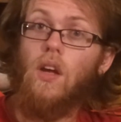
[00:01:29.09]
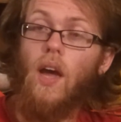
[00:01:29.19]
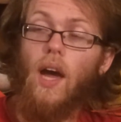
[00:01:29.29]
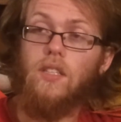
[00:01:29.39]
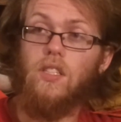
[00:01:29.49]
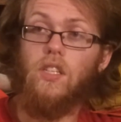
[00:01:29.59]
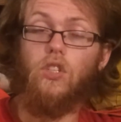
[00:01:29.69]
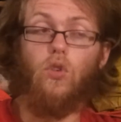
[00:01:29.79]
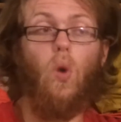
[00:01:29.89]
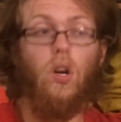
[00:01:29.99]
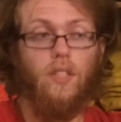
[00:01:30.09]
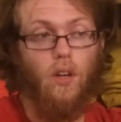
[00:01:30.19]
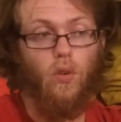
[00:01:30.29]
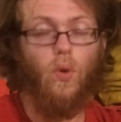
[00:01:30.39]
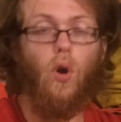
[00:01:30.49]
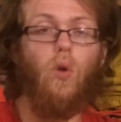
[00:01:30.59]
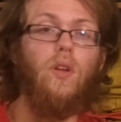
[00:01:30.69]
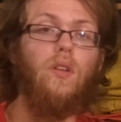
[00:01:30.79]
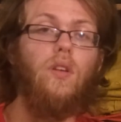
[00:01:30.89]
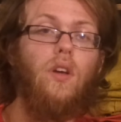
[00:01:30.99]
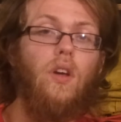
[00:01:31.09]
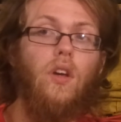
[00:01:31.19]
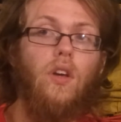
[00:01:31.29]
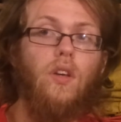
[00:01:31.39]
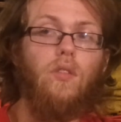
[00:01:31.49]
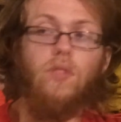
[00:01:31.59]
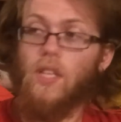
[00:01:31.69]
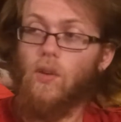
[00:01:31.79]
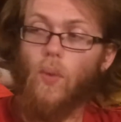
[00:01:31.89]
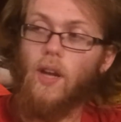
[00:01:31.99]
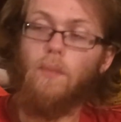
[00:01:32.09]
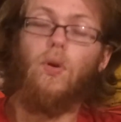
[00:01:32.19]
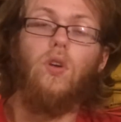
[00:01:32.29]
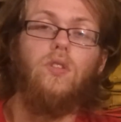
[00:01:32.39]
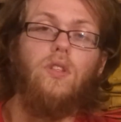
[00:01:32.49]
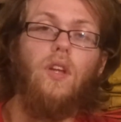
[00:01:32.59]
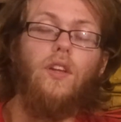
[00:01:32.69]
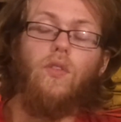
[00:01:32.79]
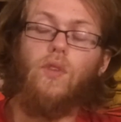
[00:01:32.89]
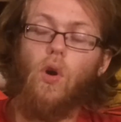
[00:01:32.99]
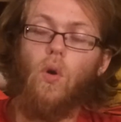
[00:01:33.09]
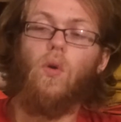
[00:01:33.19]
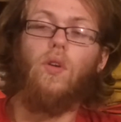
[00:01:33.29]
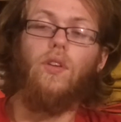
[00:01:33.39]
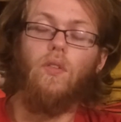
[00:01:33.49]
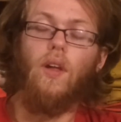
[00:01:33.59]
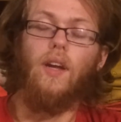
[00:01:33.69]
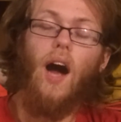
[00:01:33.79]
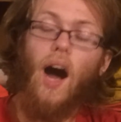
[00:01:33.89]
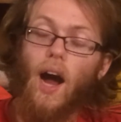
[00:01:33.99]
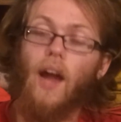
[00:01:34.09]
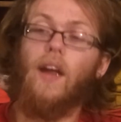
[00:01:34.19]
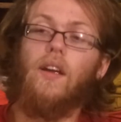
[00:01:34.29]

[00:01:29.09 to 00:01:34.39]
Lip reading: As in, you walk down a road and you see a random person and you go and you're like, hi.